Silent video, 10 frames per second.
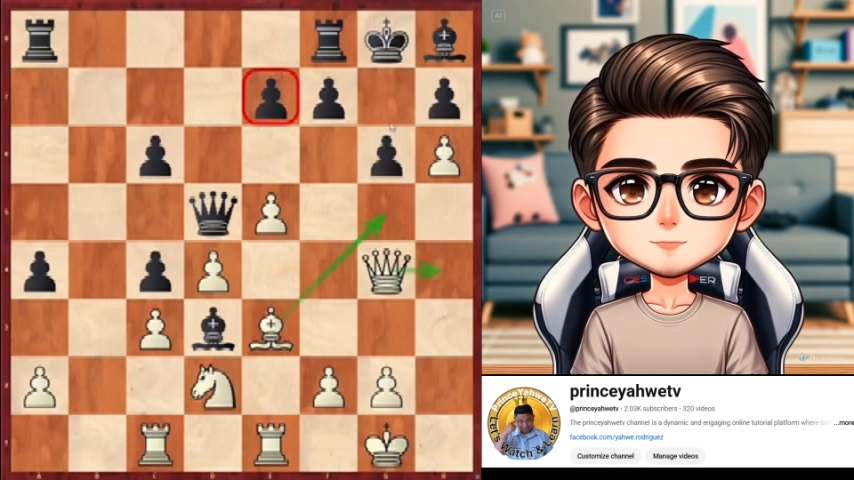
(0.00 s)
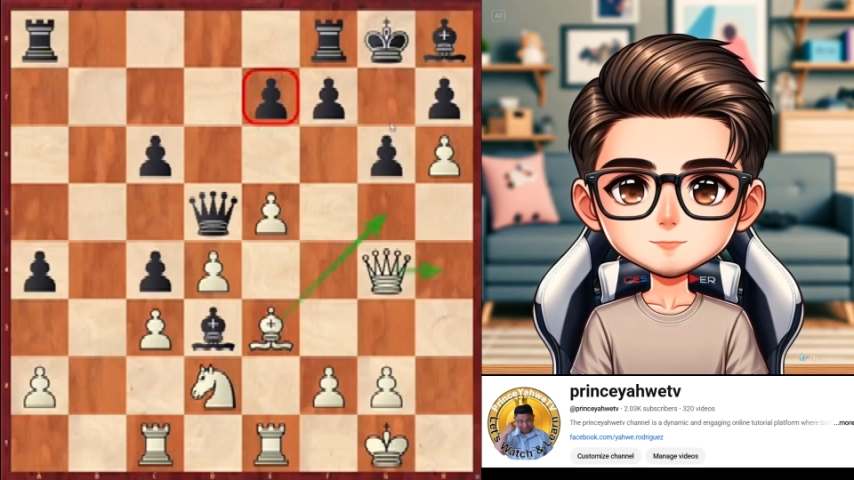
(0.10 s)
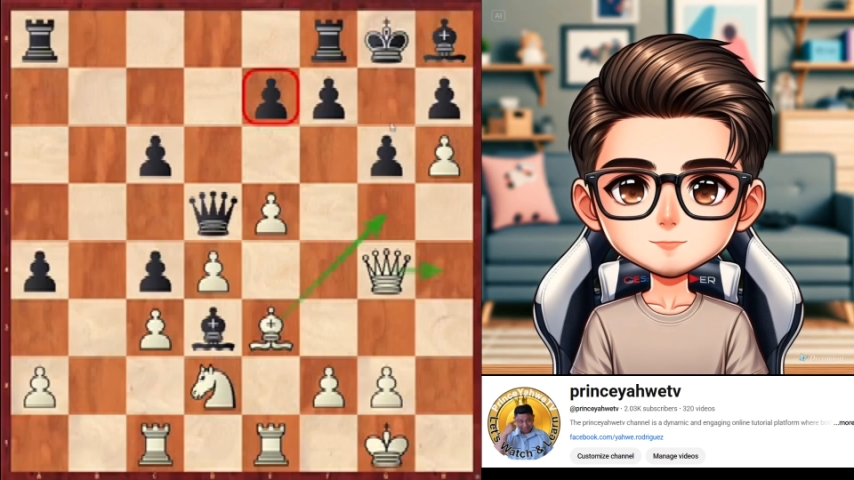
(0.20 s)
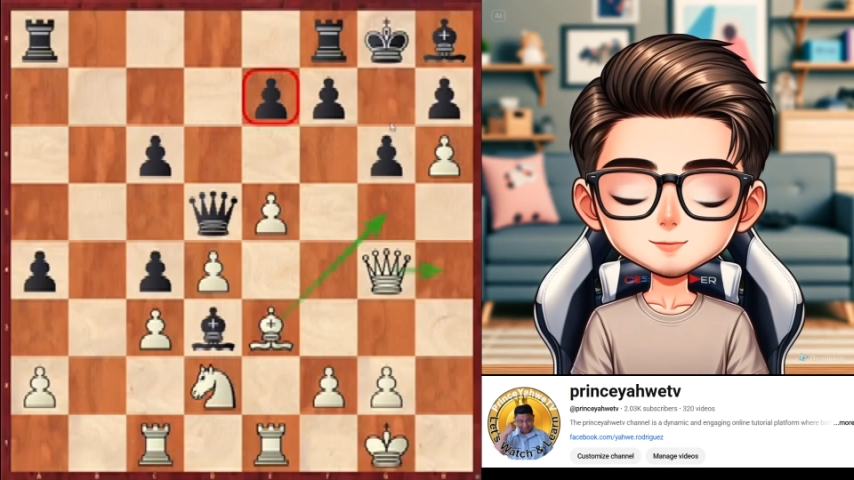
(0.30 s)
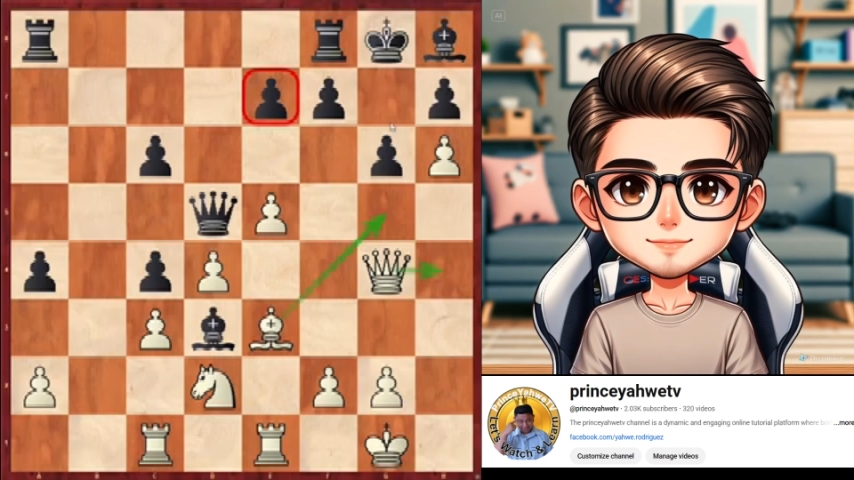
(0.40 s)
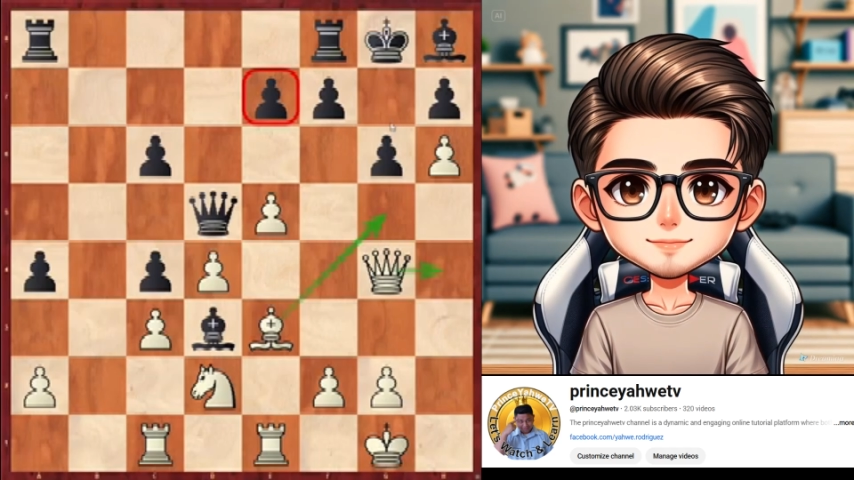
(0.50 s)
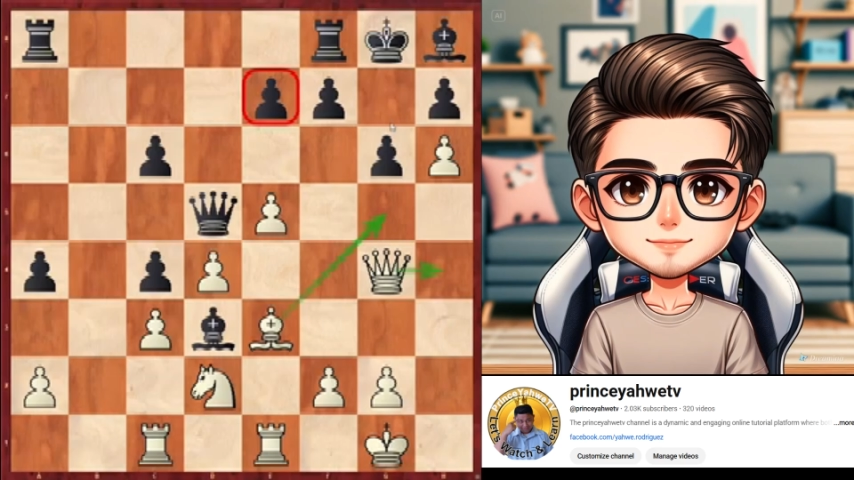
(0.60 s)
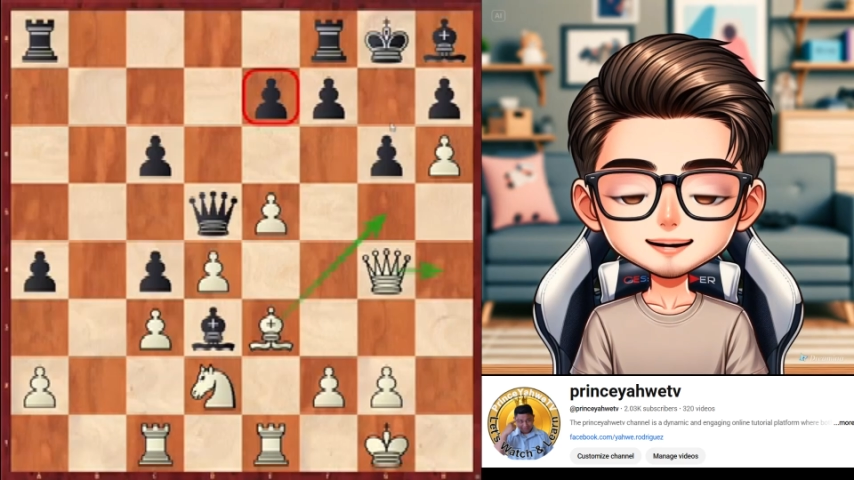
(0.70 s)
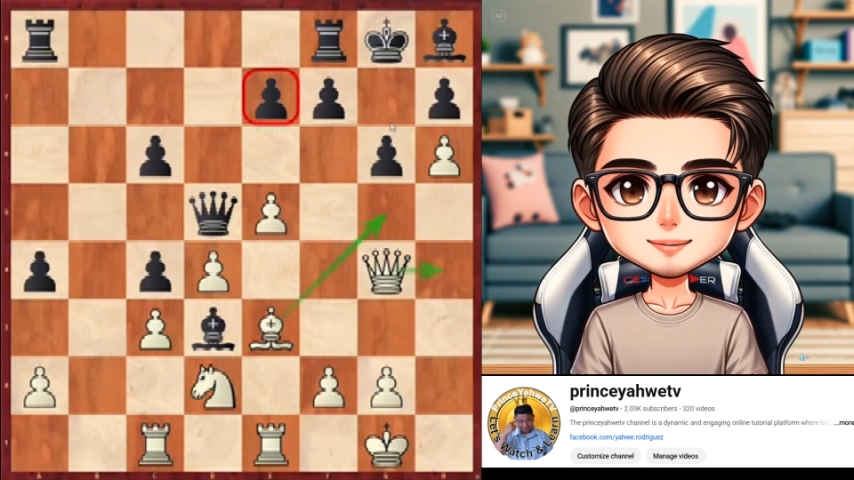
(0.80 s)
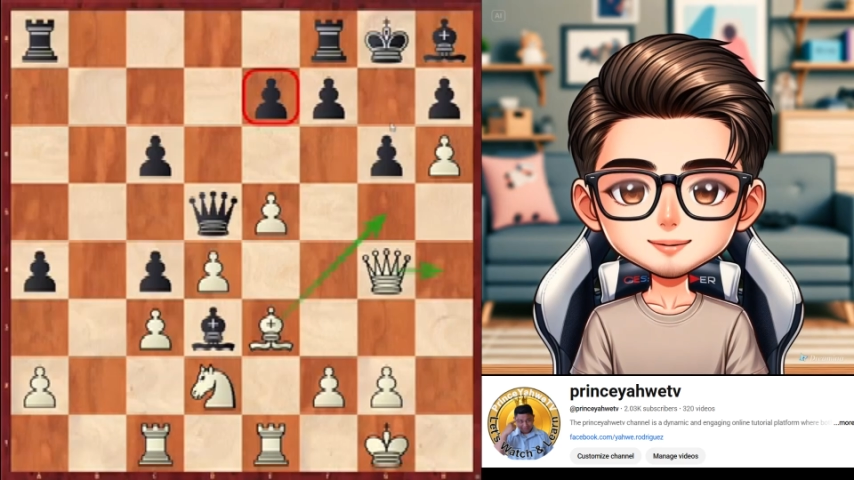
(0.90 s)
putting
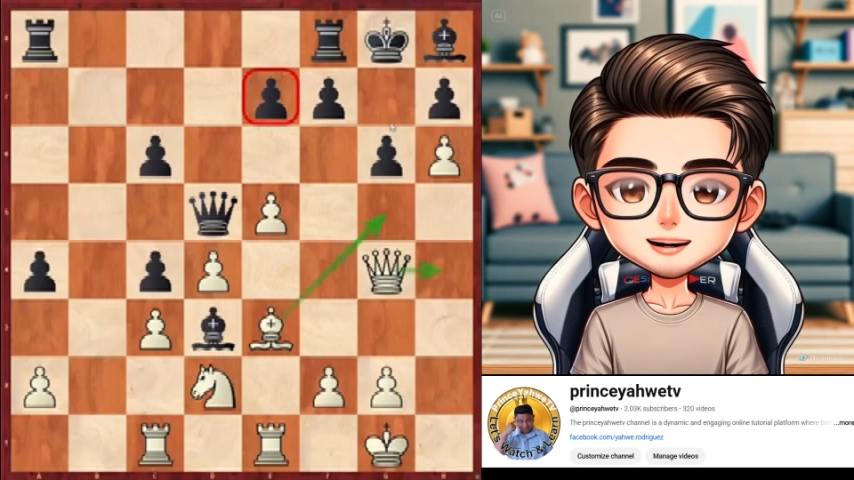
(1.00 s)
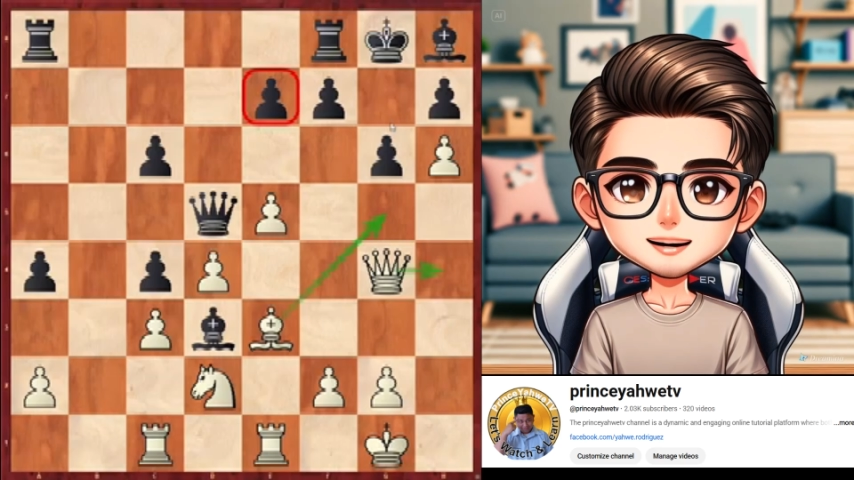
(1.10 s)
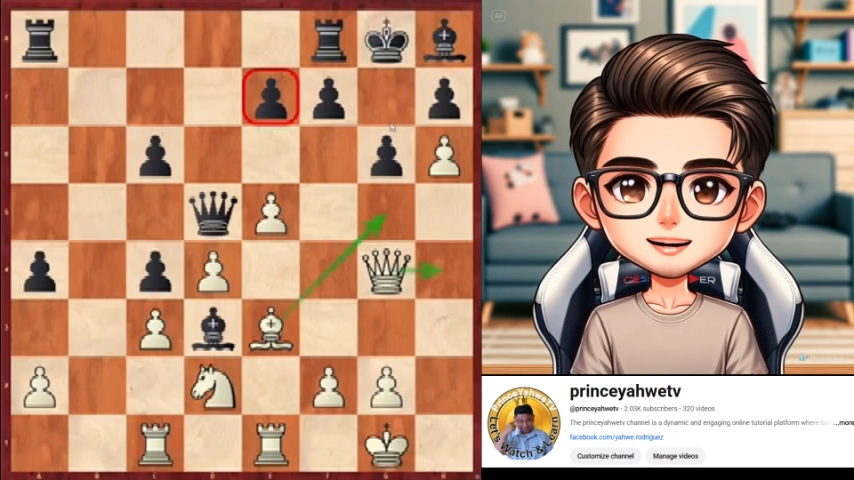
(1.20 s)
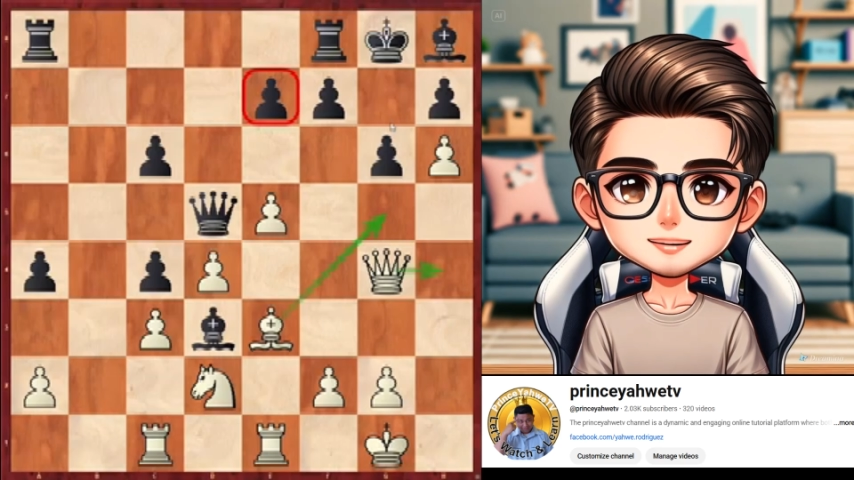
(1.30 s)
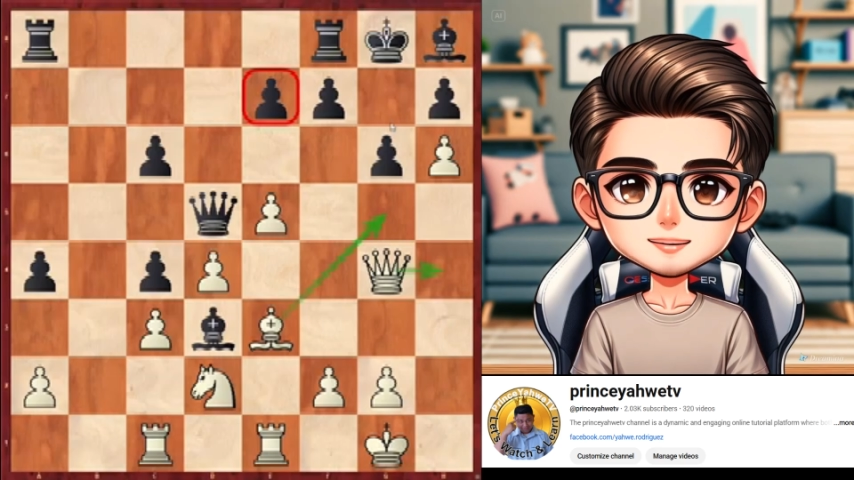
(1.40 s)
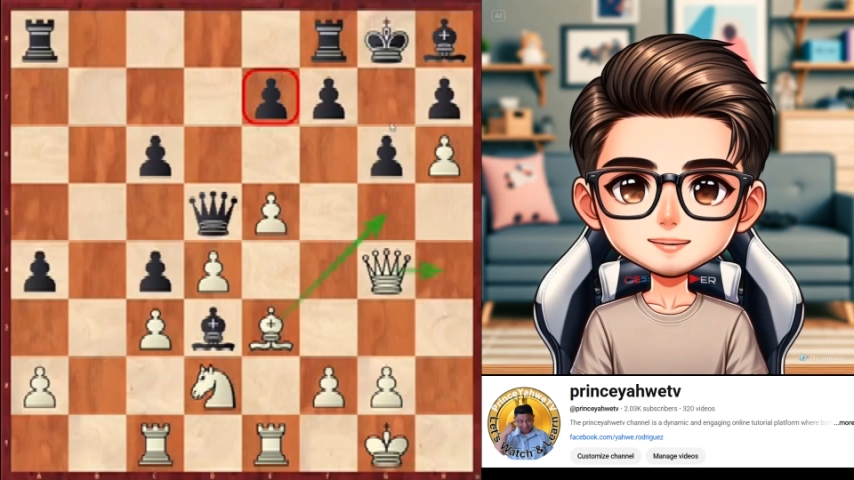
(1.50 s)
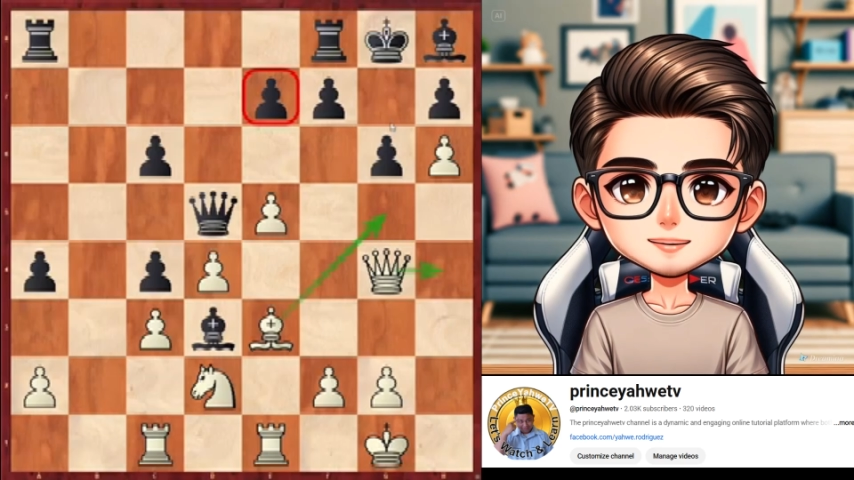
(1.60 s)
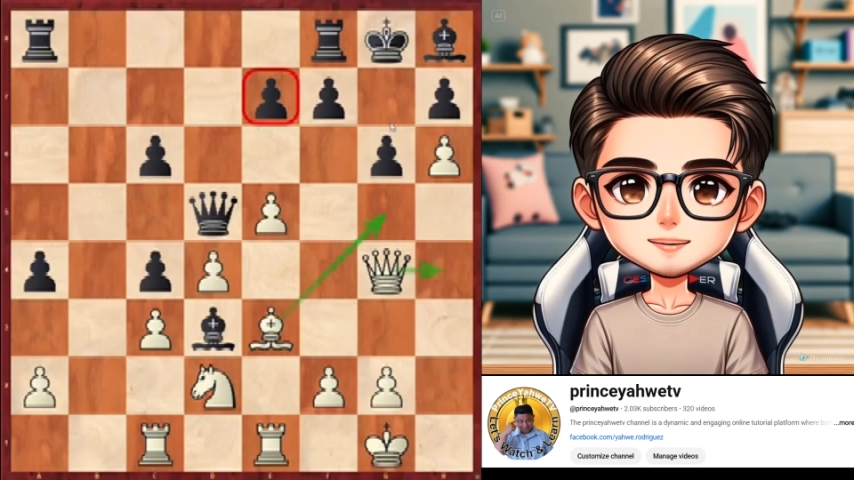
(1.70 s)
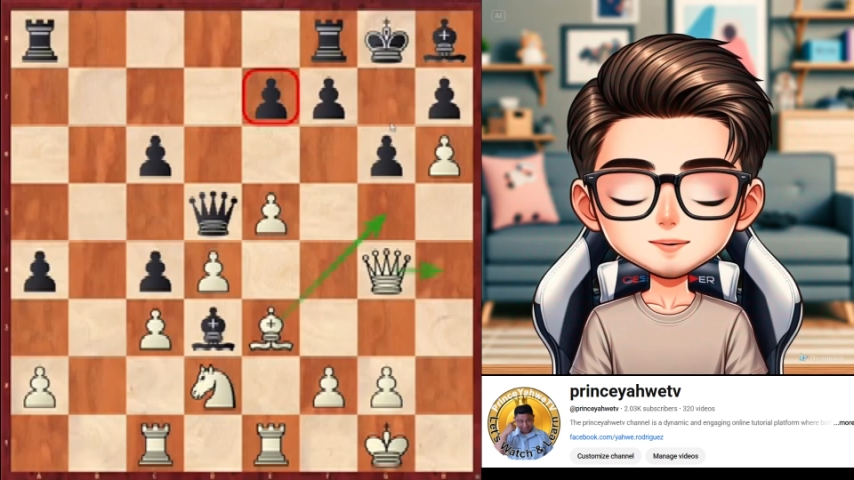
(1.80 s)
pressure on black's e7